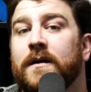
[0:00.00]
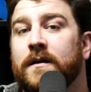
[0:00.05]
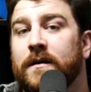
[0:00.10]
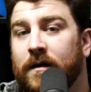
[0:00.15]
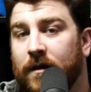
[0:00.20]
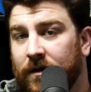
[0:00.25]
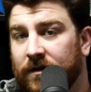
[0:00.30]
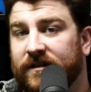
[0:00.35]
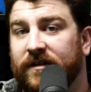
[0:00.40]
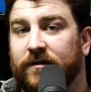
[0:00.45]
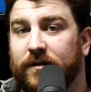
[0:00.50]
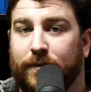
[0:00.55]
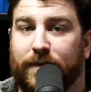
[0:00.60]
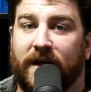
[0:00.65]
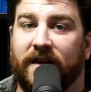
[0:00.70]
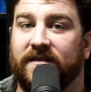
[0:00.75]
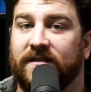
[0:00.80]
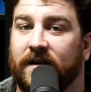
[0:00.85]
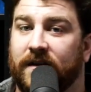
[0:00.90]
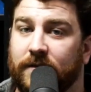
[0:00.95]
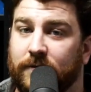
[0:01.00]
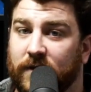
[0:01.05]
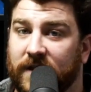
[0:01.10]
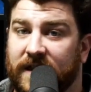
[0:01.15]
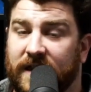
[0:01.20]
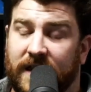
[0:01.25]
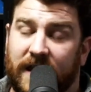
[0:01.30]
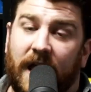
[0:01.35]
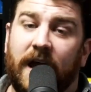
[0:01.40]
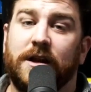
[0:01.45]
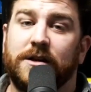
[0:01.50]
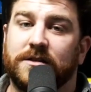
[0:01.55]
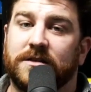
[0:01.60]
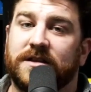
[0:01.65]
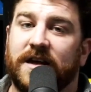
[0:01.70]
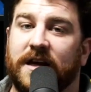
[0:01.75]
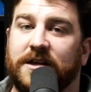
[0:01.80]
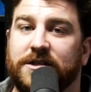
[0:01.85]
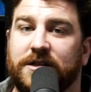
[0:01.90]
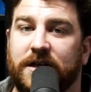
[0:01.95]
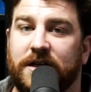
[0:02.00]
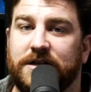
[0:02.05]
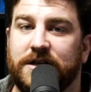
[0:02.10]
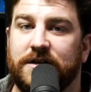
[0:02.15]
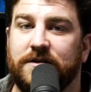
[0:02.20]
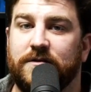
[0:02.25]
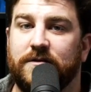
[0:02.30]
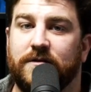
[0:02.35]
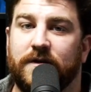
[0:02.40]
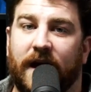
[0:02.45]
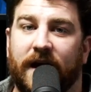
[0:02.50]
Also depends on what the Angels actually do.